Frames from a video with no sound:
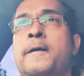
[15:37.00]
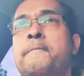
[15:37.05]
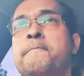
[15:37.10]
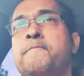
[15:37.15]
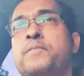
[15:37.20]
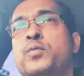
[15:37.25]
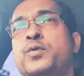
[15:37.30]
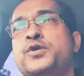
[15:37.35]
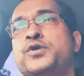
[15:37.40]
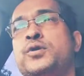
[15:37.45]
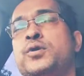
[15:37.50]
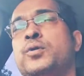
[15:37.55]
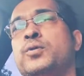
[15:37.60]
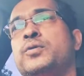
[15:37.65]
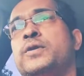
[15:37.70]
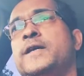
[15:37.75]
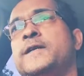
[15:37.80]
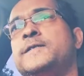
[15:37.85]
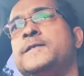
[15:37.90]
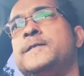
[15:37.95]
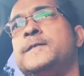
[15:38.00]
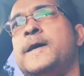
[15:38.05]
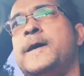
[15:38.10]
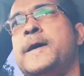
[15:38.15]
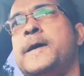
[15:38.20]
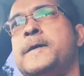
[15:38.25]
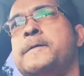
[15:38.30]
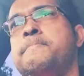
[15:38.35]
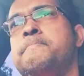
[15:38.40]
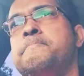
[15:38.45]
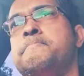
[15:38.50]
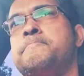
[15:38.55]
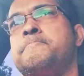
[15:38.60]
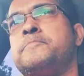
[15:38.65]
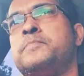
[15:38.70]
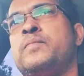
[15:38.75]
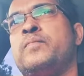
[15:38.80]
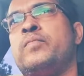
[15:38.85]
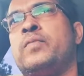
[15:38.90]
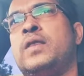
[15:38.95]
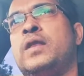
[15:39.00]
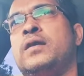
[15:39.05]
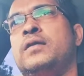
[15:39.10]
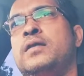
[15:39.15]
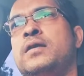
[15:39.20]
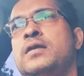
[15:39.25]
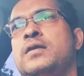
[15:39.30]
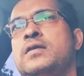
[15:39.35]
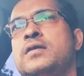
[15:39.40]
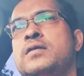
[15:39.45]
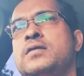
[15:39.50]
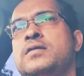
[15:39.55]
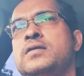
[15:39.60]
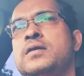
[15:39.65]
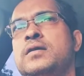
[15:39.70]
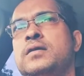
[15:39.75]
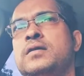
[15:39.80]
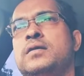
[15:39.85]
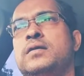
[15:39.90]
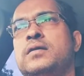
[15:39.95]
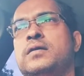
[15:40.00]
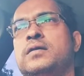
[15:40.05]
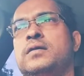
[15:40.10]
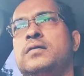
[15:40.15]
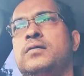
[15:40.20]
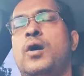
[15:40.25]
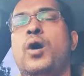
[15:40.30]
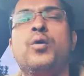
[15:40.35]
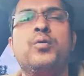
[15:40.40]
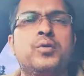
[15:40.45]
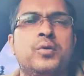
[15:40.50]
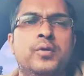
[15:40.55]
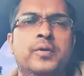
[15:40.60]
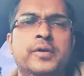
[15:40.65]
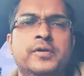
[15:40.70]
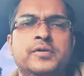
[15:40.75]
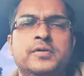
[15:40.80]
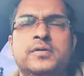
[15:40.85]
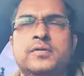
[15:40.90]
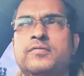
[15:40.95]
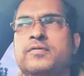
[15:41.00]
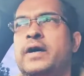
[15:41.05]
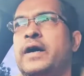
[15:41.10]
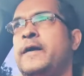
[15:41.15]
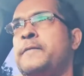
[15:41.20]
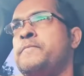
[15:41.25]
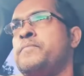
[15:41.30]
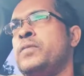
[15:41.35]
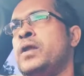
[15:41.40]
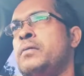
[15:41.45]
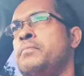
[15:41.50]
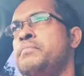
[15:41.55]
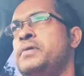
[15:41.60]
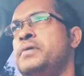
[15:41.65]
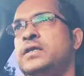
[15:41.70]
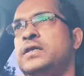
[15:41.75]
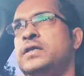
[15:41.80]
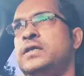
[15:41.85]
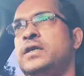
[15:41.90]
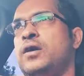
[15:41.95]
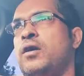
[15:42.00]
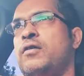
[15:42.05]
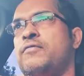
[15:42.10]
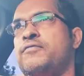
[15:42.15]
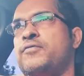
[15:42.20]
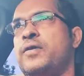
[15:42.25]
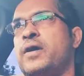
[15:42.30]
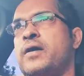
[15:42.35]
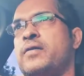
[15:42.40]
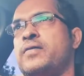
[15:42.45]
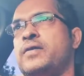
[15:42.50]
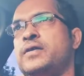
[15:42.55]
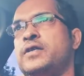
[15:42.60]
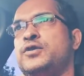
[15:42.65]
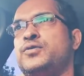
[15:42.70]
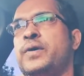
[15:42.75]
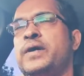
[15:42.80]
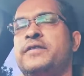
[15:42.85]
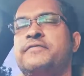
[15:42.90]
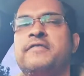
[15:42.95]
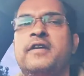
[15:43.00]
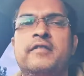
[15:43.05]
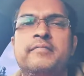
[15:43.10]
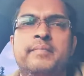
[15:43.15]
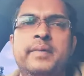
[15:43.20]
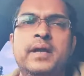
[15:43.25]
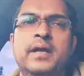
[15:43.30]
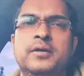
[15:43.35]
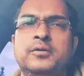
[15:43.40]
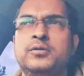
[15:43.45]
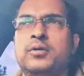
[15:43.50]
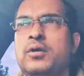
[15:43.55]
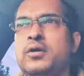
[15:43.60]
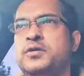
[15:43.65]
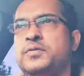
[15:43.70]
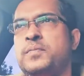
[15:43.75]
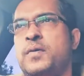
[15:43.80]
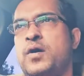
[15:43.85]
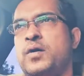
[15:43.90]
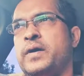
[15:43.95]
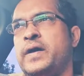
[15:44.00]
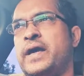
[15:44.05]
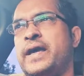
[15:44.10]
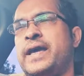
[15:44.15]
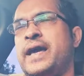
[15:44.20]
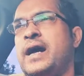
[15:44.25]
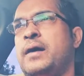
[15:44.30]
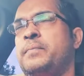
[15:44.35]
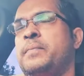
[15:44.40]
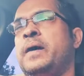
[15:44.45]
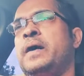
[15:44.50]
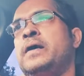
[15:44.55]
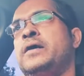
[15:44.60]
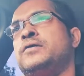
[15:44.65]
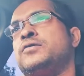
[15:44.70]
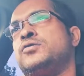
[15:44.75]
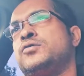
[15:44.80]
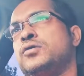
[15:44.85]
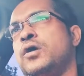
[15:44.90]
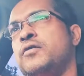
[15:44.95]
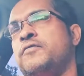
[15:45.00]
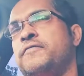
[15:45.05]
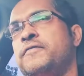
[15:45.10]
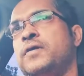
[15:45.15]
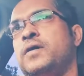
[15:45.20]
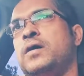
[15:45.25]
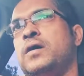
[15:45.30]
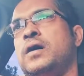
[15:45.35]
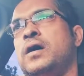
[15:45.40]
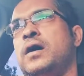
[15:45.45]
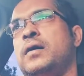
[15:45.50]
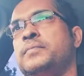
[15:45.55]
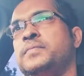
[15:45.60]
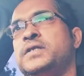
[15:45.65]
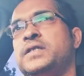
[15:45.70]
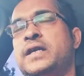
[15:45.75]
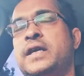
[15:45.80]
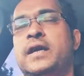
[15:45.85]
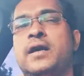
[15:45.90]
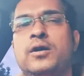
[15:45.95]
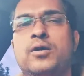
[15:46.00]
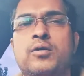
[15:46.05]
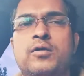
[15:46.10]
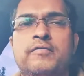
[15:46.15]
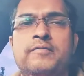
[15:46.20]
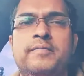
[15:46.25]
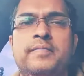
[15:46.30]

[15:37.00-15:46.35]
what you call this, the altcoins, right? Hovering around the $25 billion market cap. So far, I'm seeing a lot of